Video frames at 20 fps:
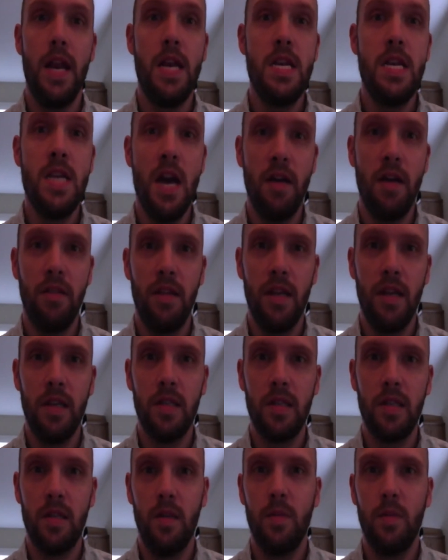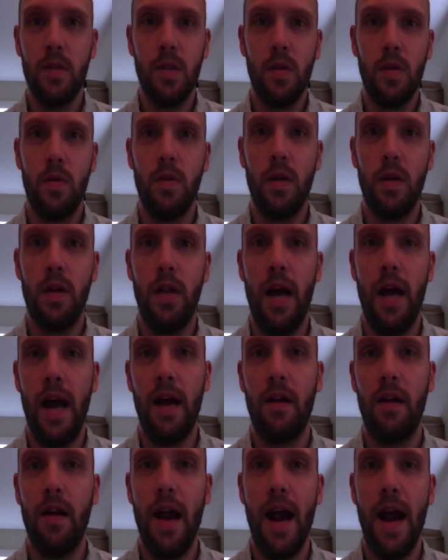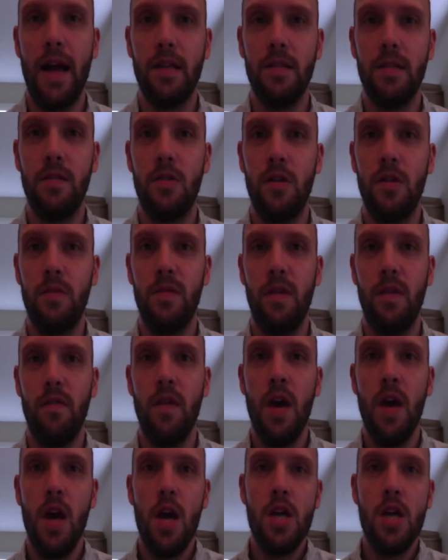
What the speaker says: nothing slips through the cracks in terms of